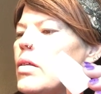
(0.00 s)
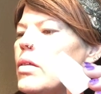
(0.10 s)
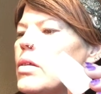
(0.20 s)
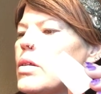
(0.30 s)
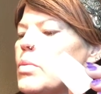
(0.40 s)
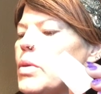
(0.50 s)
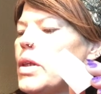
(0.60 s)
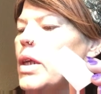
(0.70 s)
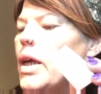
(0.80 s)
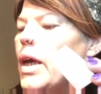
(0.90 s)
This
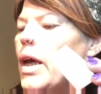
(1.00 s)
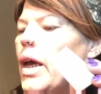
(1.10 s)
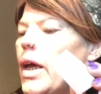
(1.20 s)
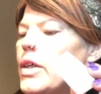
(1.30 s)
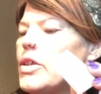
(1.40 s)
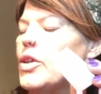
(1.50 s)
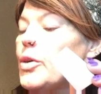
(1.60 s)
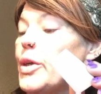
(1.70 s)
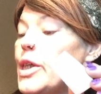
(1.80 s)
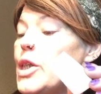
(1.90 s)
one has
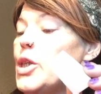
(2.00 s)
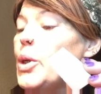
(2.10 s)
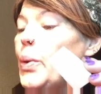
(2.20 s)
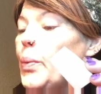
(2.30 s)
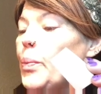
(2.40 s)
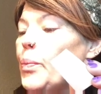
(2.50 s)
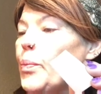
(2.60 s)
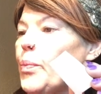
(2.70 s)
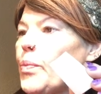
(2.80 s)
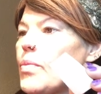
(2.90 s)
32,
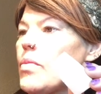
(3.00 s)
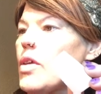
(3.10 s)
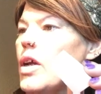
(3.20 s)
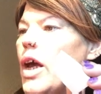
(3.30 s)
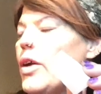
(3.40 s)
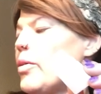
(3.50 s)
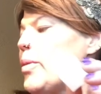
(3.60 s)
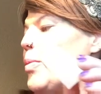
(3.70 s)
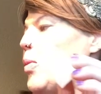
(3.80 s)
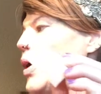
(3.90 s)
and I don't
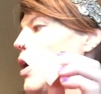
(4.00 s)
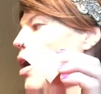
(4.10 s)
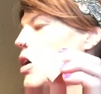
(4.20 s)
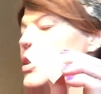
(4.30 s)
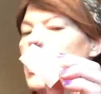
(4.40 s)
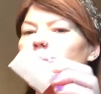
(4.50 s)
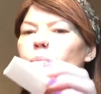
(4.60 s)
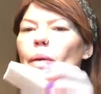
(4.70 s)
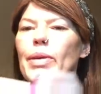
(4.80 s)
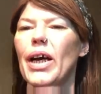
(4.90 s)
remember what it costs. I
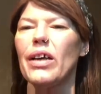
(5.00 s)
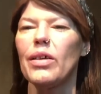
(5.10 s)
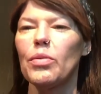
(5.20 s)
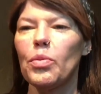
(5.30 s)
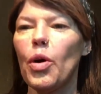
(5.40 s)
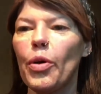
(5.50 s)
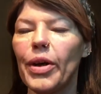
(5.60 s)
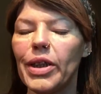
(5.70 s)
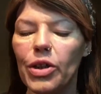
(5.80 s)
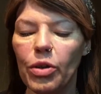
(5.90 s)
probably got it at
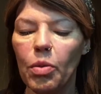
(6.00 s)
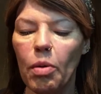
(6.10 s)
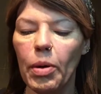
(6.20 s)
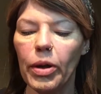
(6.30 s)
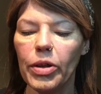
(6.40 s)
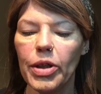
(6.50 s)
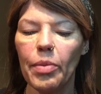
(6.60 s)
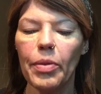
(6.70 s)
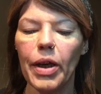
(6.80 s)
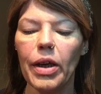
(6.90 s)
Walgreens or Walmart or
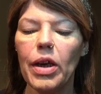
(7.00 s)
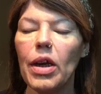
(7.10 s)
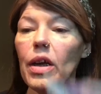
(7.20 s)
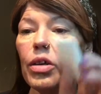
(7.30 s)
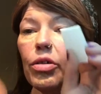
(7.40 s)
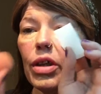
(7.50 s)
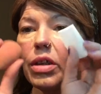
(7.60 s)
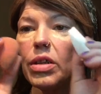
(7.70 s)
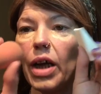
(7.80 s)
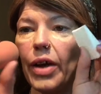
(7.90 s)
something. You can
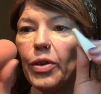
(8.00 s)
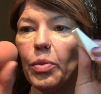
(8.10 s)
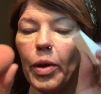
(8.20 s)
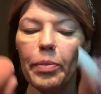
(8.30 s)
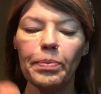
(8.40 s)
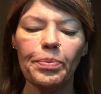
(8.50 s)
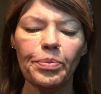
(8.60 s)
use either one.